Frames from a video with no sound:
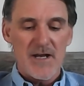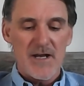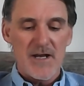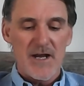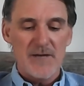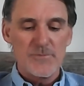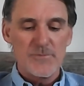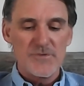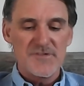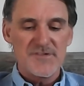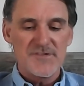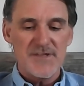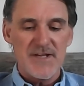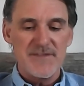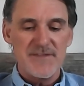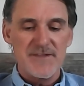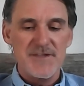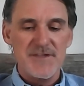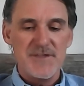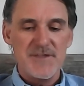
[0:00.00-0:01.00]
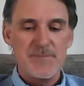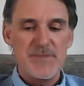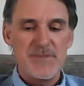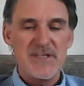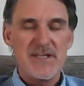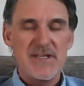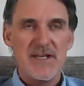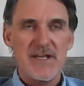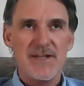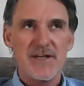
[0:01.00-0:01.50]
I will say that in
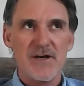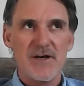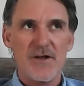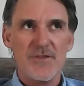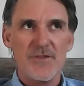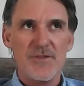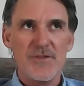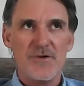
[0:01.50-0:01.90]
the beginning,